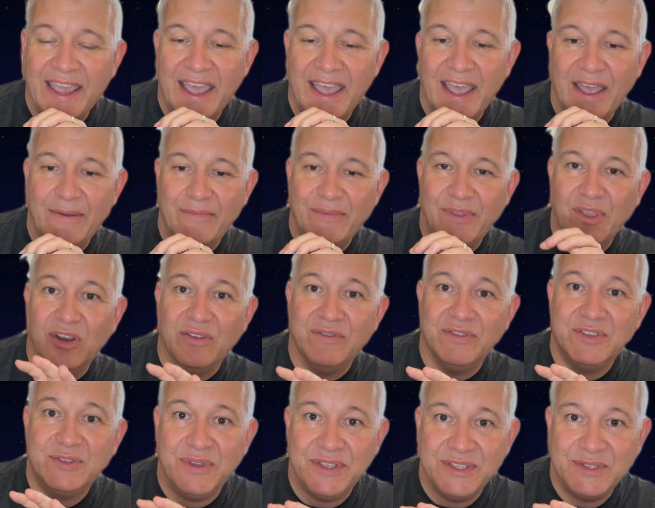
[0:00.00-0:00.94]
The
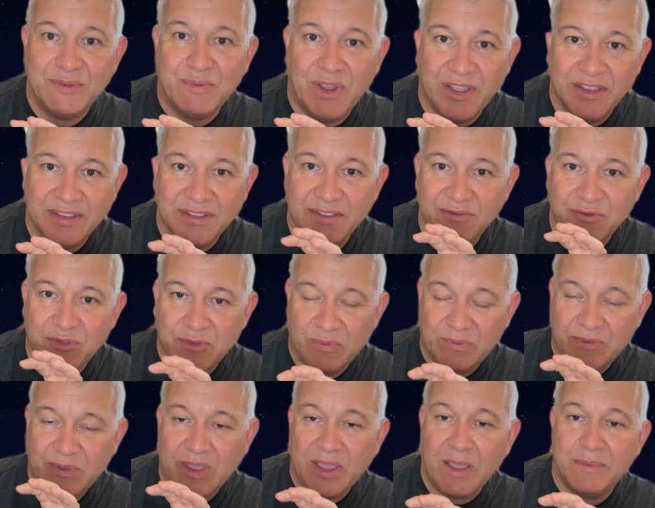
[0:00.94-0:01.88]
Oliver Twins one,
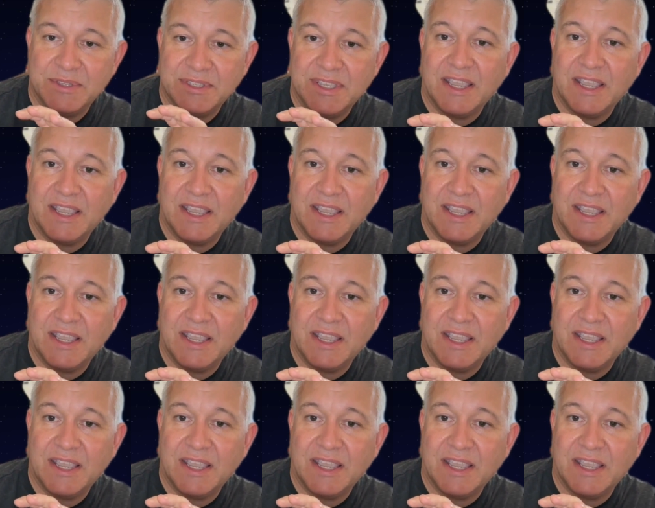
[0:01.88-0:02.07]
to pick up a